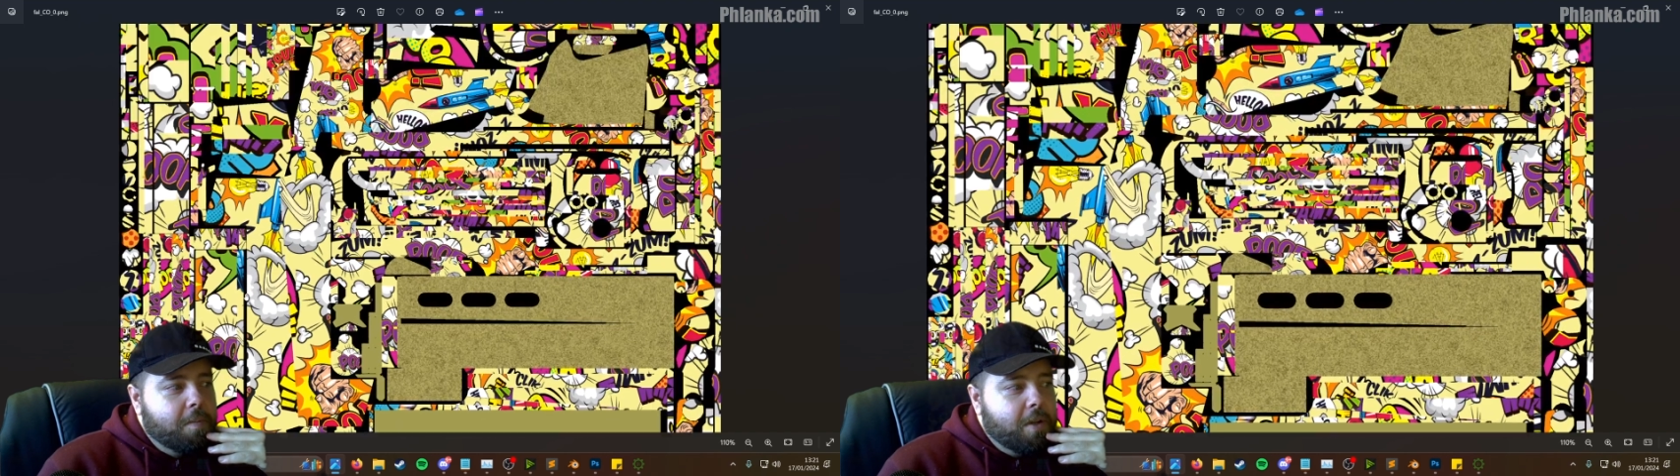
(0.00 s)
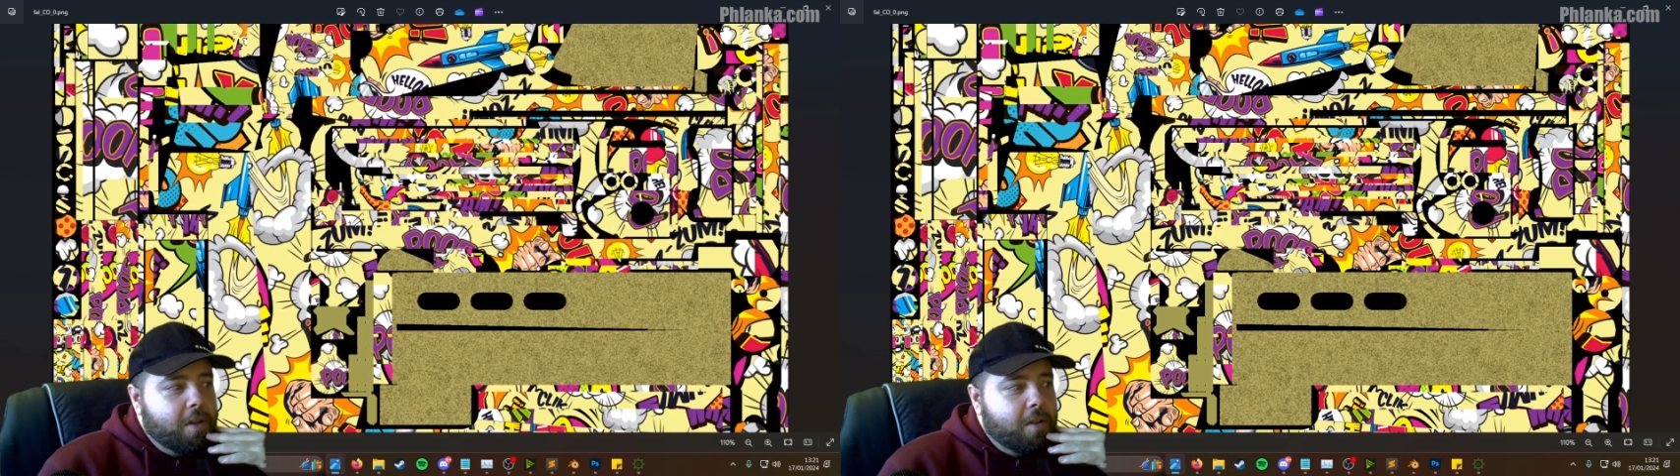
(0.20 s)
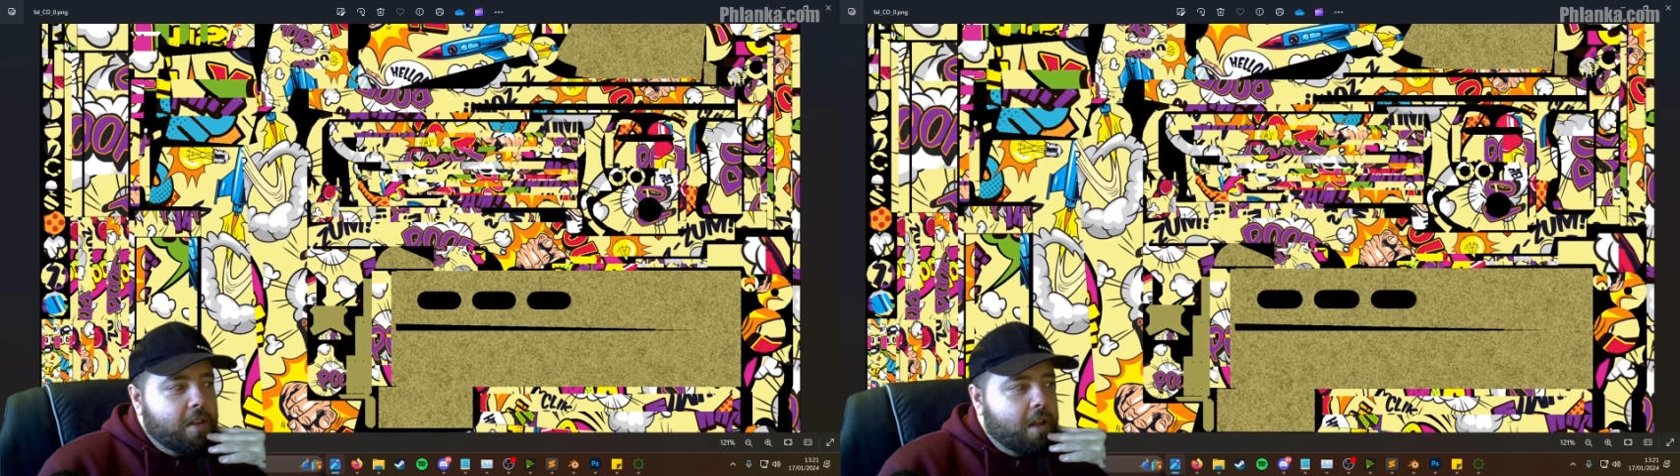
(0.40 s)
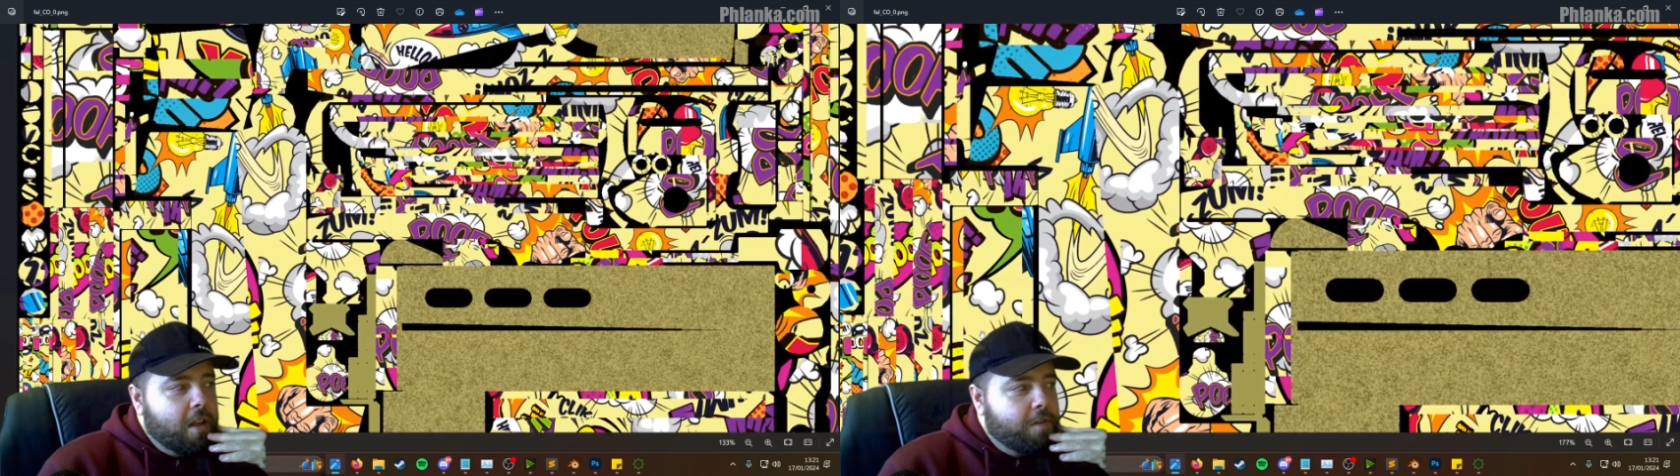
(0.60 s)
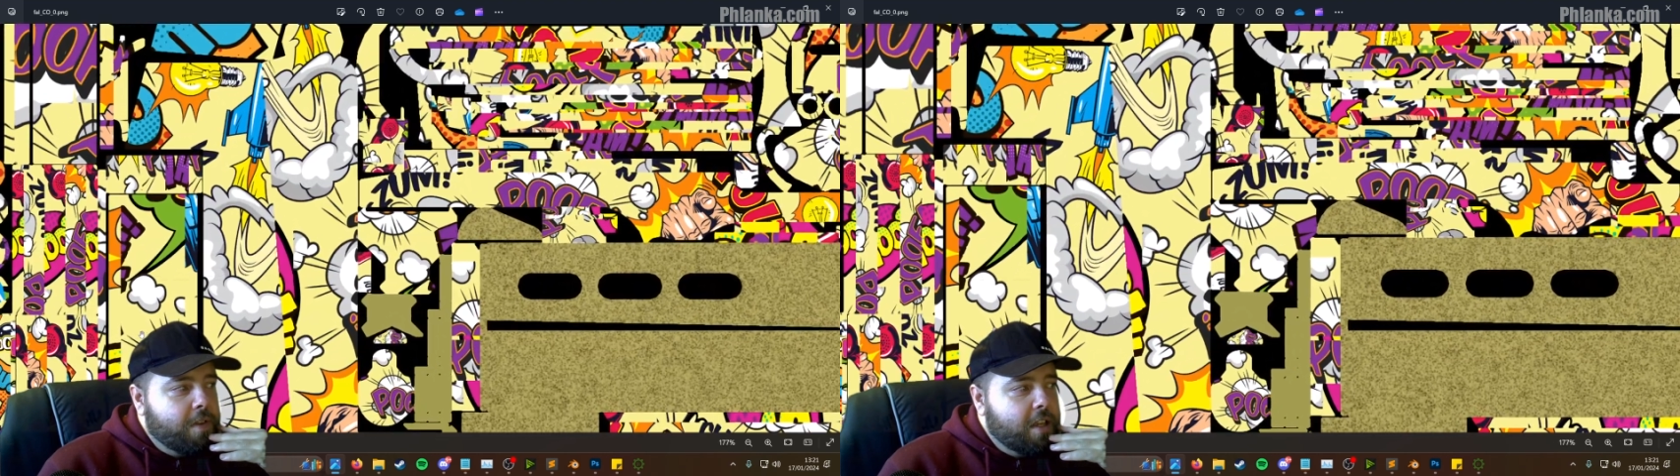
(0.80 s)
But
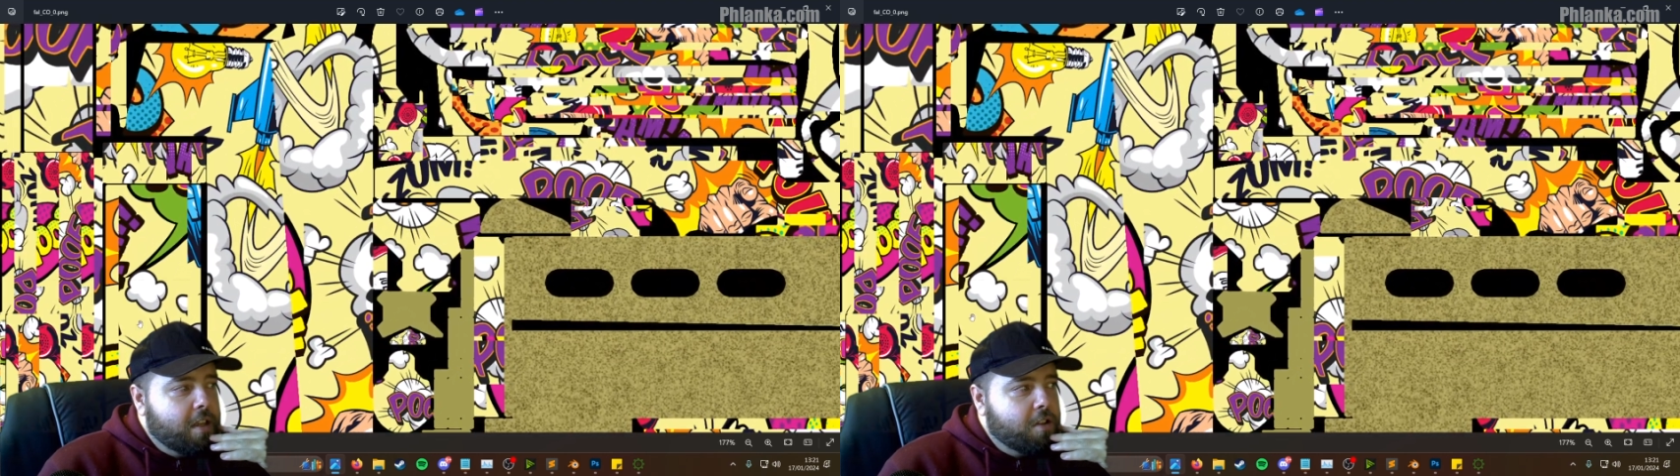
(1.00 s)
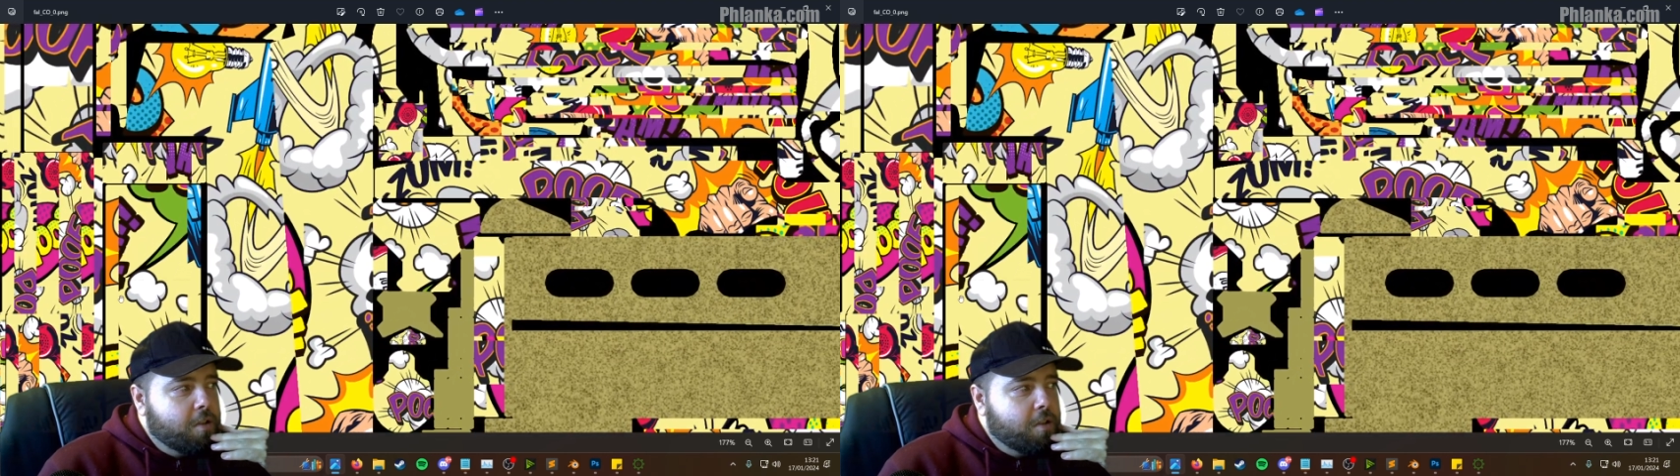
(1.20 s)
I think it